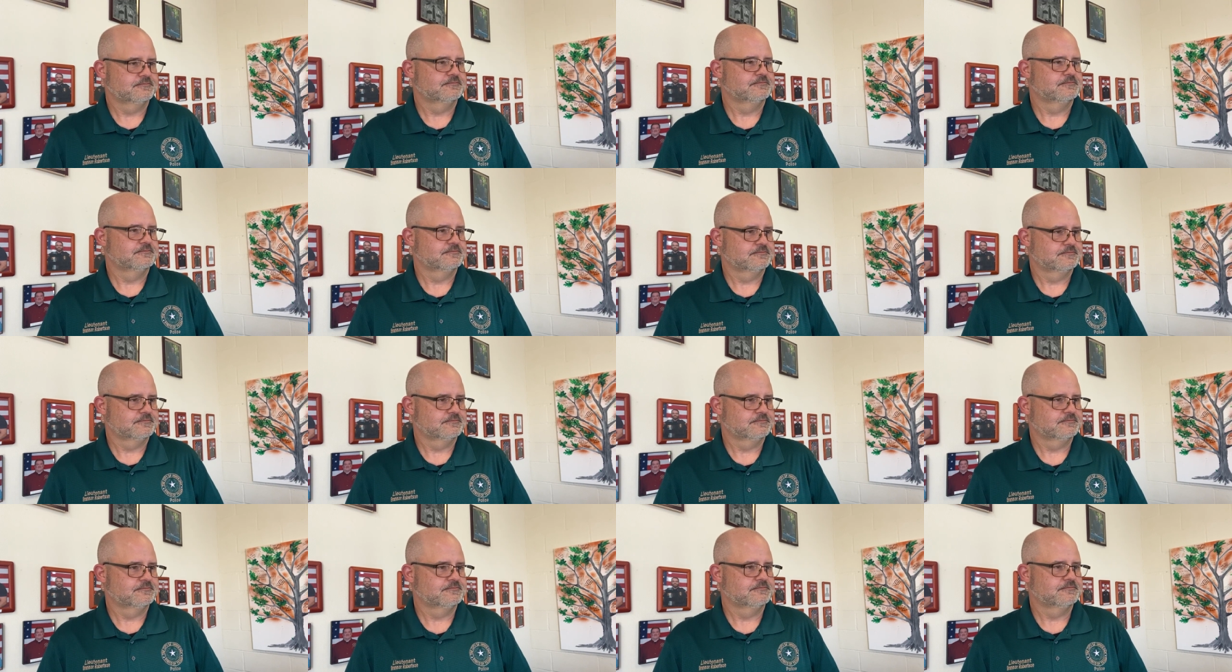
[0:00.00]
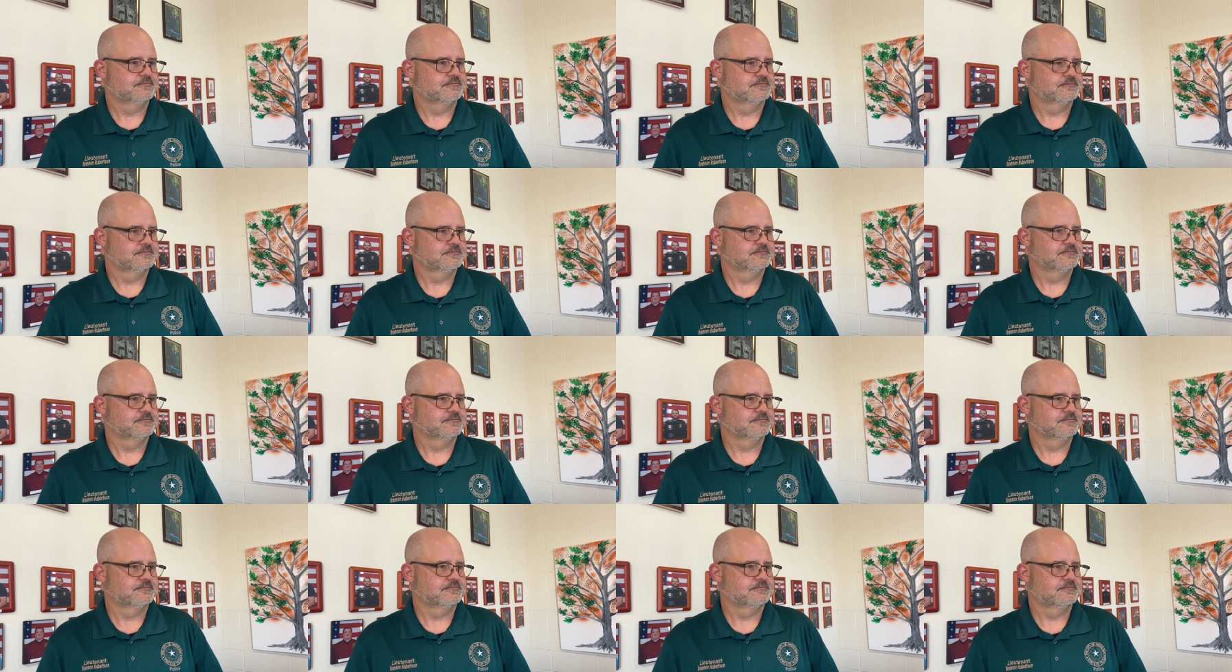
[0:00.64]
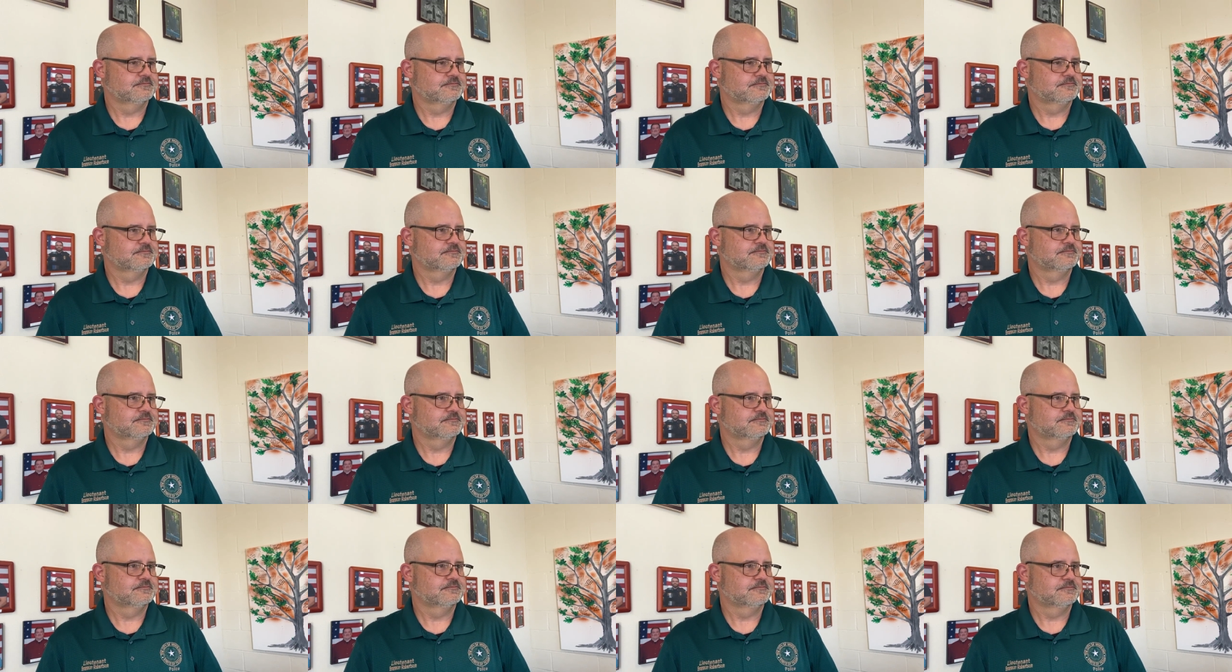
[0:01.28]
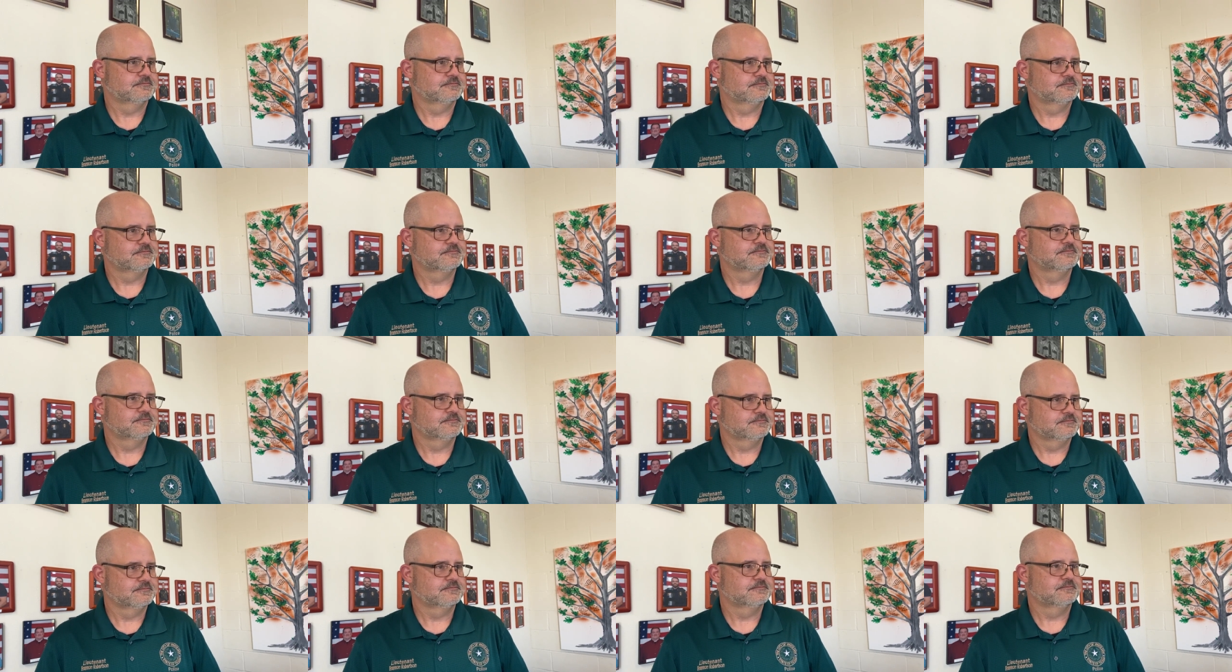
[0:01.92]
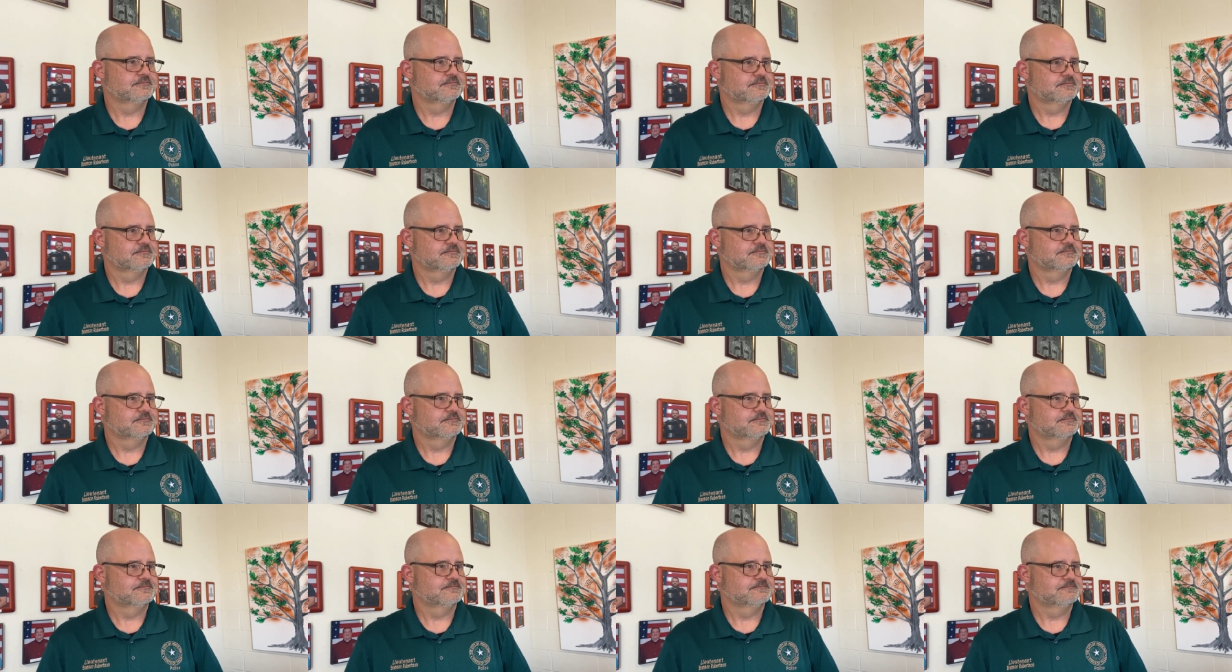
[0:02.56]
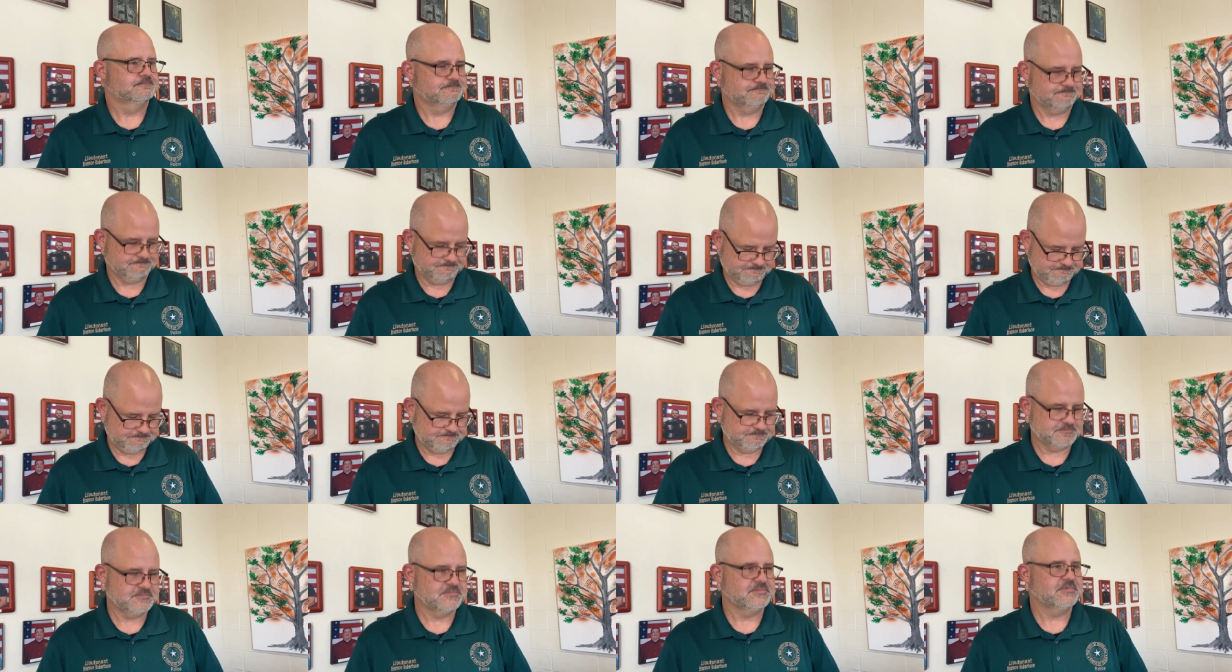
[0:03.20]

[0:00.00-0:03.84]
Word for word: and um, you got him under arrest, right? Mm -hmm.